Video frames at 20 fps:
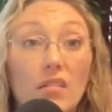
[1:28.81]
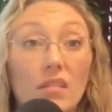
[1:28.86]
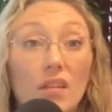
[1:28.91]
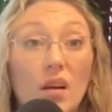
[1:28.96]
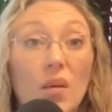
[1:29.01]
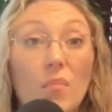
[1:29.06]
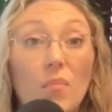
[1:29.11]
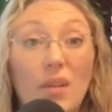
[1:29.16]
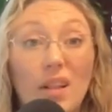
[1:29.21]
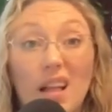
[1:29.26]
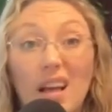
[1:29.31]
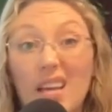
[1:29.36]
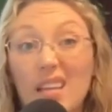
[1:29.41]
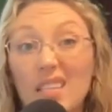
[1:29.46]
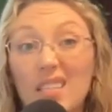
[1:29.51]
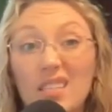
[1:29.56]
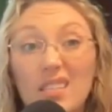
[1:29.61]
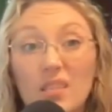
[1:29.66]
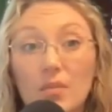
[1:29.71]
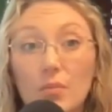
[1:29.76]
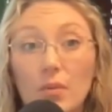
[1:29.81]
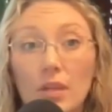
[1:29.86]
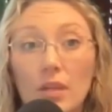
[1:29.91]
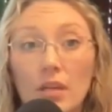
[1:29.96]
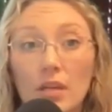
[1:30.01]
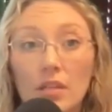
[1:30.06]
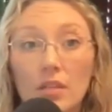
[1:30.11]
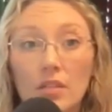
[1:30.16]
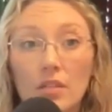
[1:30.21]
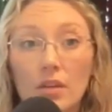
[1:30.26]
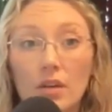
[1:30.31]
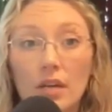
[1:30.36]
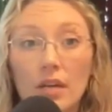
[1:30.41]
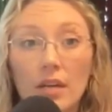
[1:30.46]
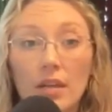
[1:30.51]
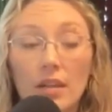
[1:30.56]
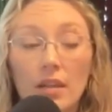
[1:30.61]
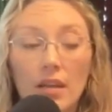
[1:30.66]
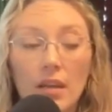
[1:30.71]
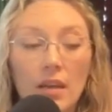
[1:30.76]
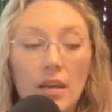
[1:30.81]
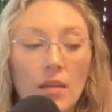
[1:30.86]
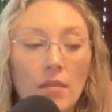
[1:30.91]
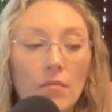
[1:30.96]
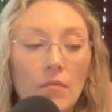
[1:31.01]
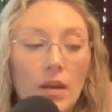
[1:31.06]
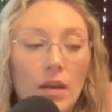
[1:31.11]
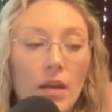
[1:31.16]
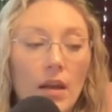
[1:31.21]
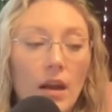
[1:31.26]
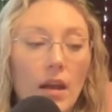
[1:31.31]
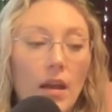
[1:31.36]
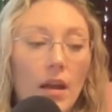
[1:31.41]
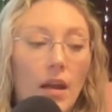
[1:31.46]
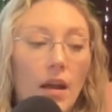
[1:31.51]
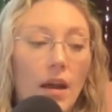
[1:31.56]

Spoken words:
compliance with a certain thing, right?